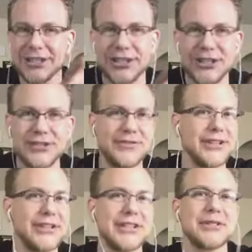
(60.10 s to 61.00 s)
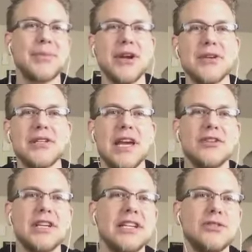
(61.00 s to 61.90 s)
a good feeling as a parent to have
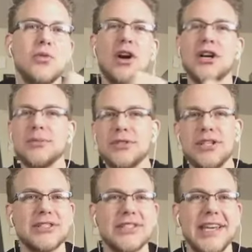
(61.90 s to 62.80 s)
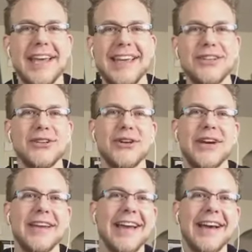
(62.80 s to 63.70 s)
your kids walk up to you and say, hey, you know,
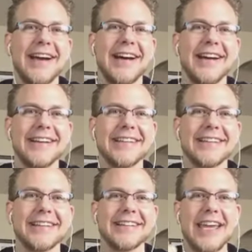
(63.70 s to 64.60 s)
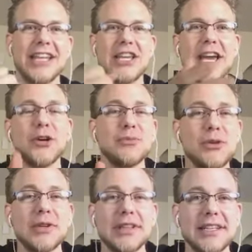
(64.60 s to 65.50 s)
hey, uh, can you help
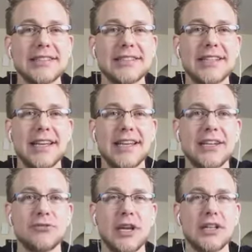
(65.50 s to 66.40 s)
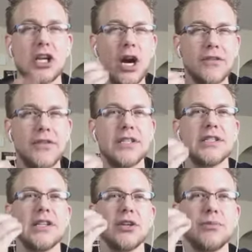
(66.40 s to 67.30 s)
me with this? Right? The
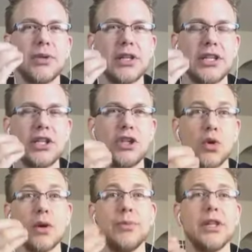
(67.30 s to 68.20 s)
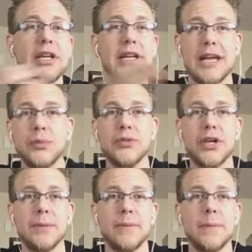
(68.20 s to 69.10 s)
confidence in their ability, in, in your ability to help
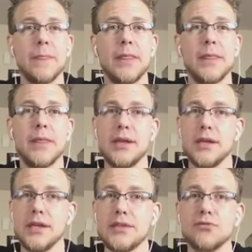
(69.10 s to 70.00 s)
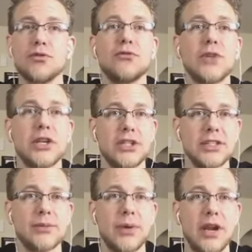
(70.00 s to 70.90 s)
them is
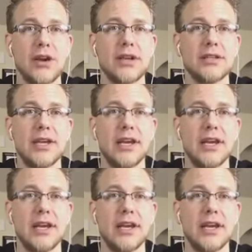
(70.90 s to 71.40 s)
refreshing as a parent.